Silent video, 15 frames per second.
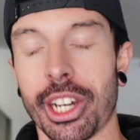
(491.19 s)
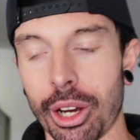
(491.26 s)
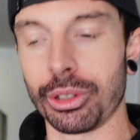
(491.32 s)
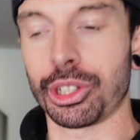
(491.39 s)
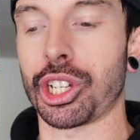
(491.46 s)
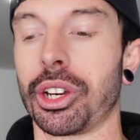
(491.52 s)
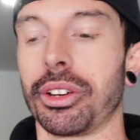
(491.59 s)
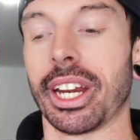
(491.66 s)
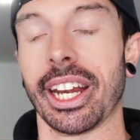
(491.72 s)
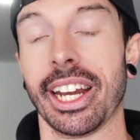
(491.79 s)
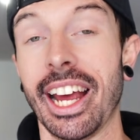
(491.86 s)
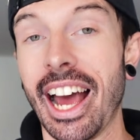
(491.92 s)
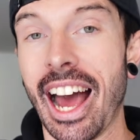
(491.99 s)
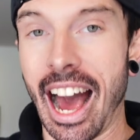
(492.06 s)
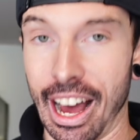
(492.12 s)
no tuning
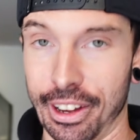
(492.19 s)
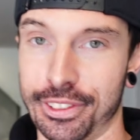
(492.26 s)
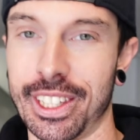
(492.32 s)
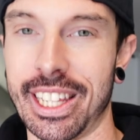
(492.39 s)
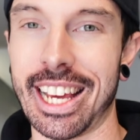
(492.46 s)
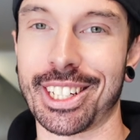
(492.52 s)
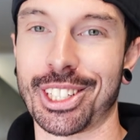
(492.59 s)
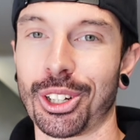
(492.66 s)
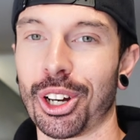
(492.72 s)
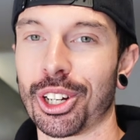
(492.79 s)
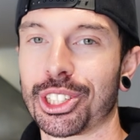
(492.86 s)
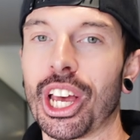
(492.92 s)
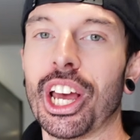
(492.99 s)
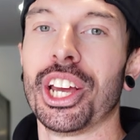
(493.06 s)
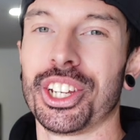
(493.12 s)
after the exhaust,